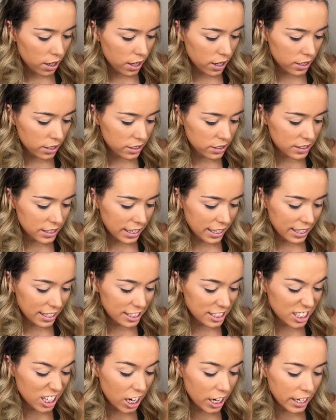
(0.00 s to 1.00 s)
and taking
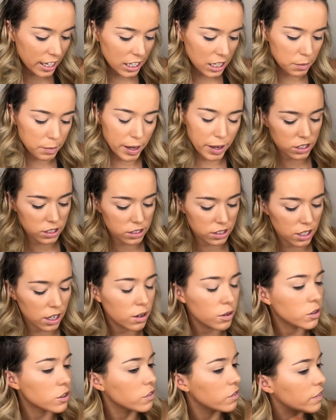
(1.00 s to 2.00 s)
a tiny amount because
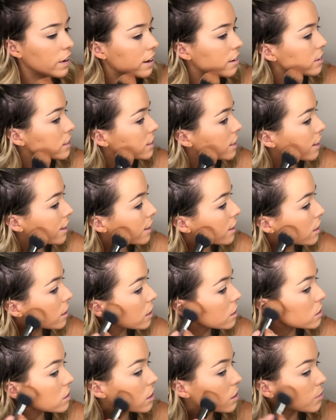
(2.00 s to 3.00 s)
I was very dark
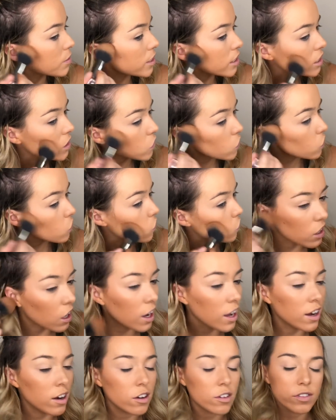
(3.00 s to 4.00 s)
last time, I think.
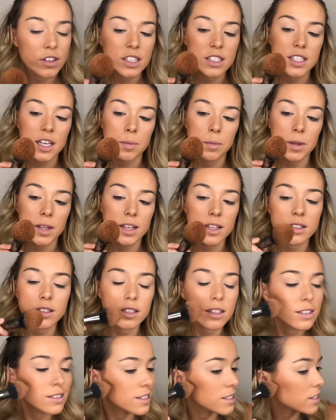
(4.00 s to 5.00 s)
I love the tip of this
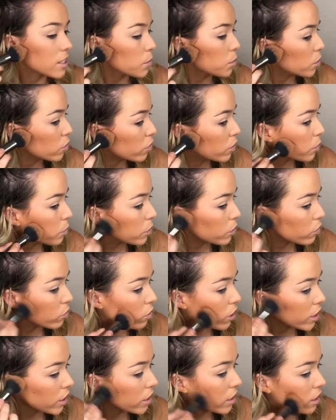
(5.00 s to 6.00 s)
because the tip will fit me
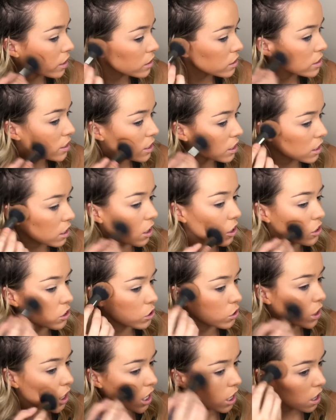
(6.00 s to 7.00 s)
right into the
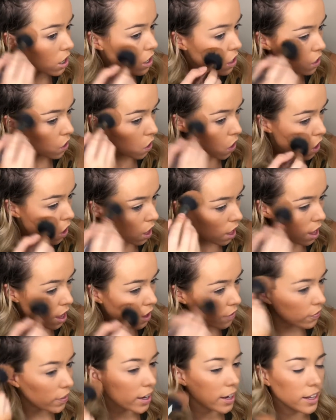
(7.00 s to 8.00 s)
contour
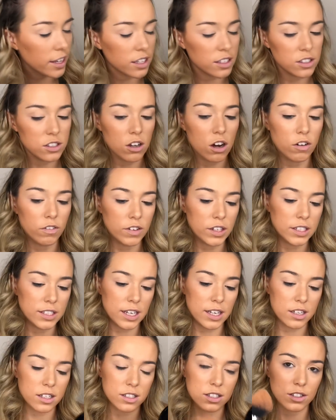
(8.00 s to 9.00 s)
and then I can soften it
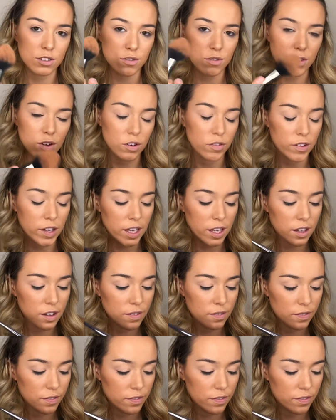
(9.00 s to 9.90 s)
down because it's fluffy.